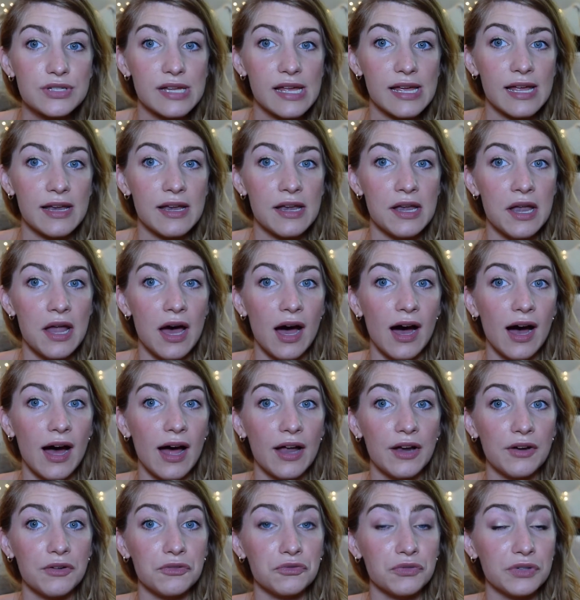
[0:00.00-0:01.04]
and
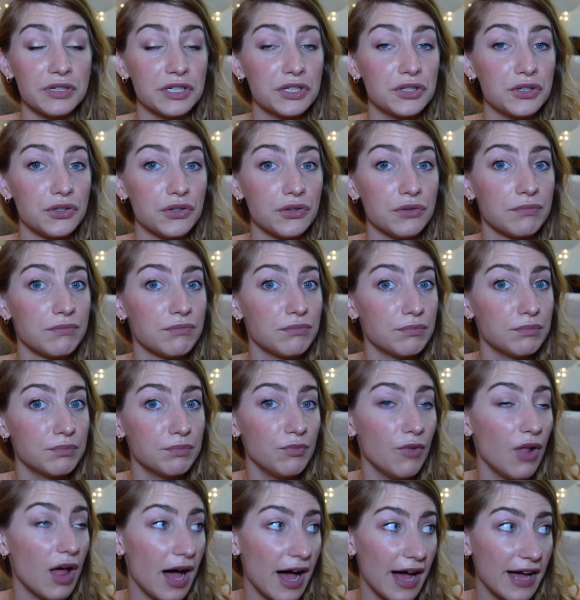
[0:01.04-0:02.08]
not real
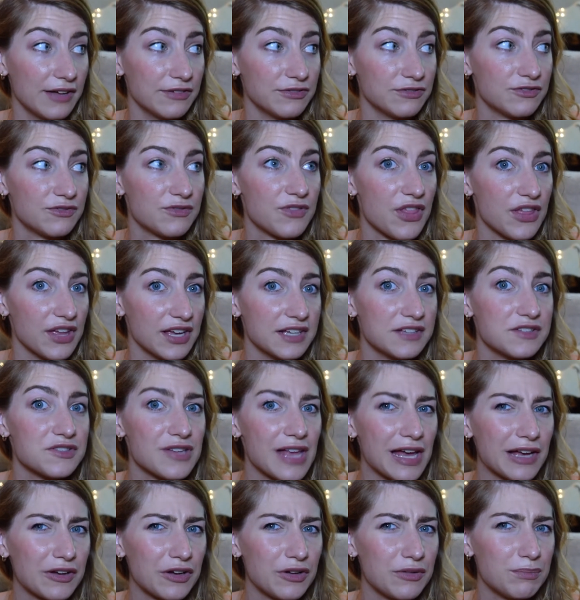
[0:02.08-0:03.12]
live things
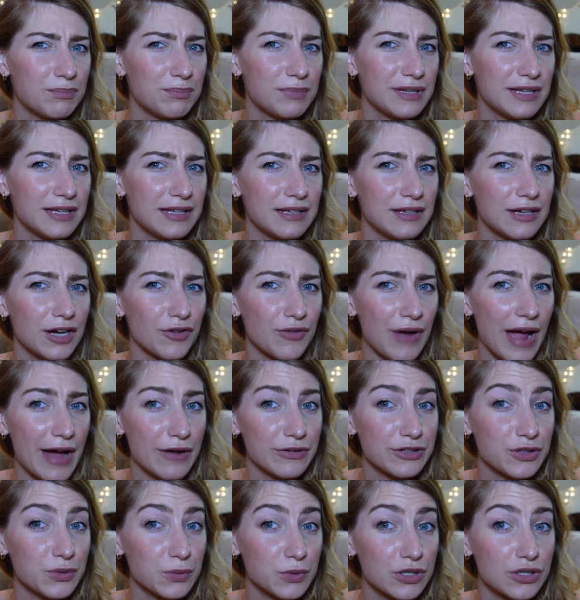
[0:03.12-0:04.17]
that could be
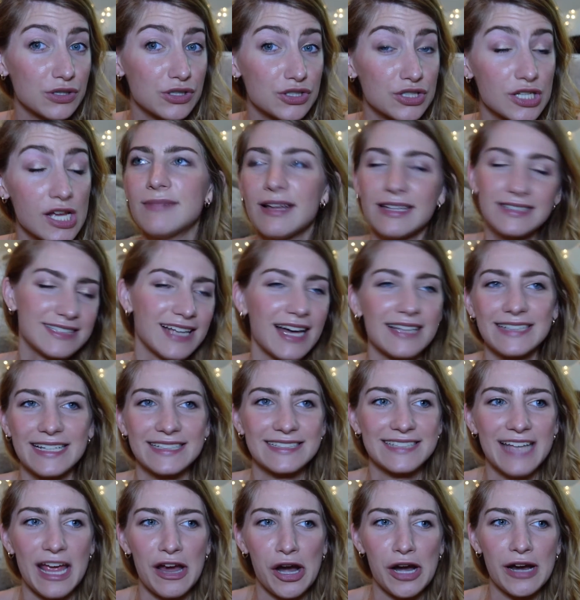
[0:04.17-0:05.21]
around in the world, it's not
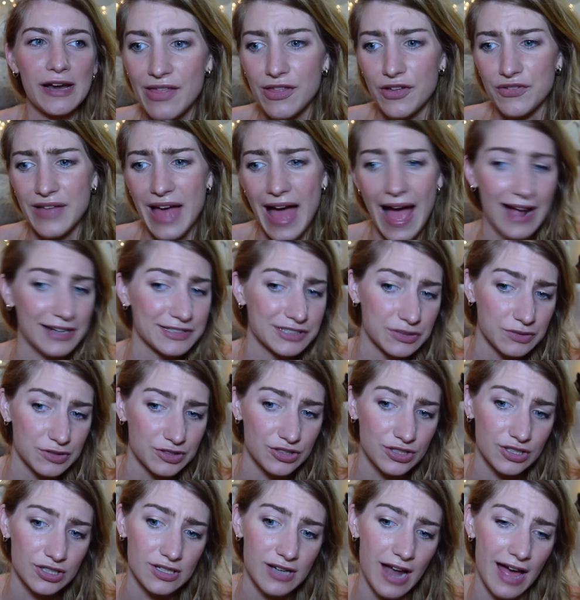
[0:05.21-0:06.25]
that scary. I thought the acting was
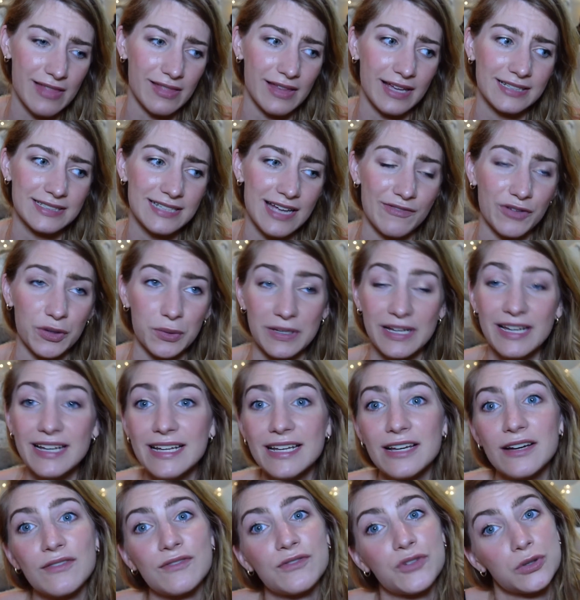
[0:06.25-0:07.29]
good. I liked everyone in
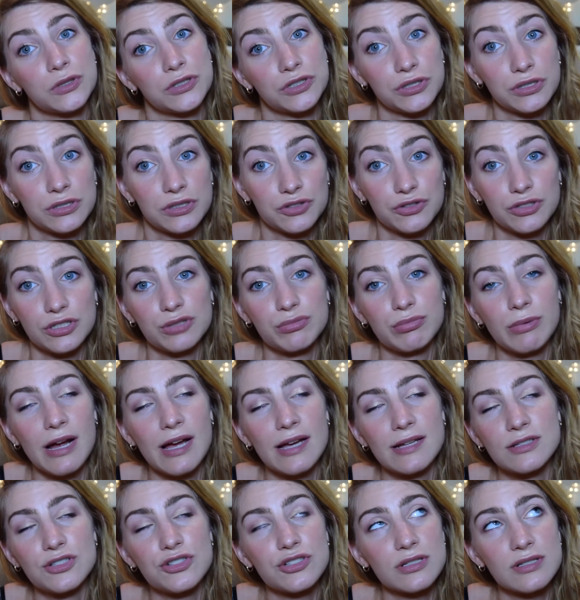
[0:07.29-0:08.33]
it. Of course, Chris
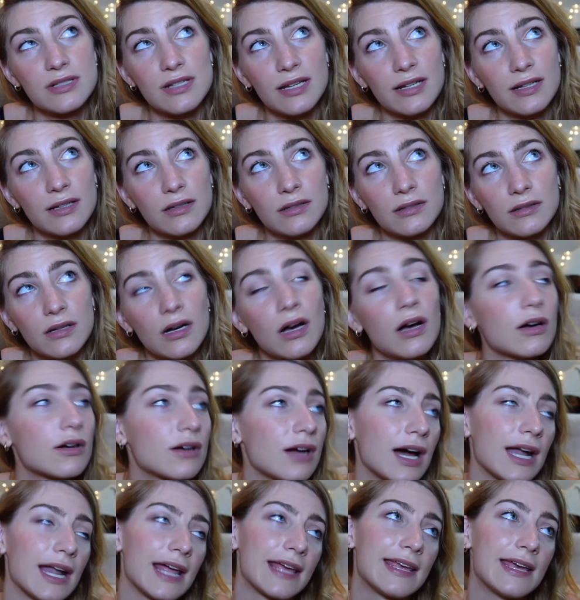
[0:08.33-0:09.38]
Pratt is just like, oh
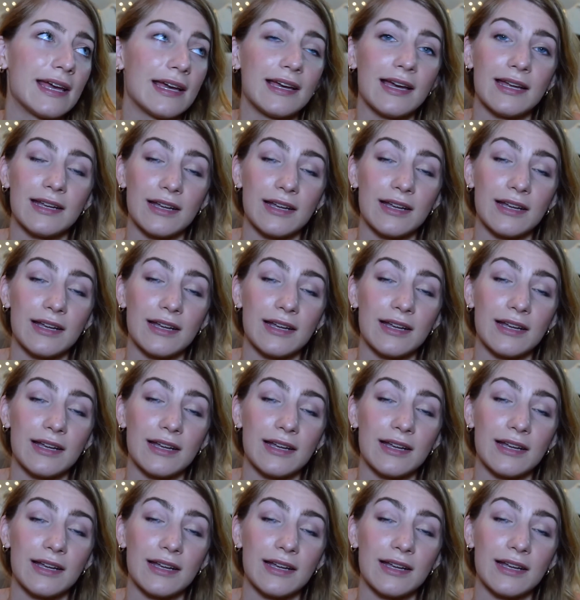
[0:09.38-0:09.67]
god, I can't get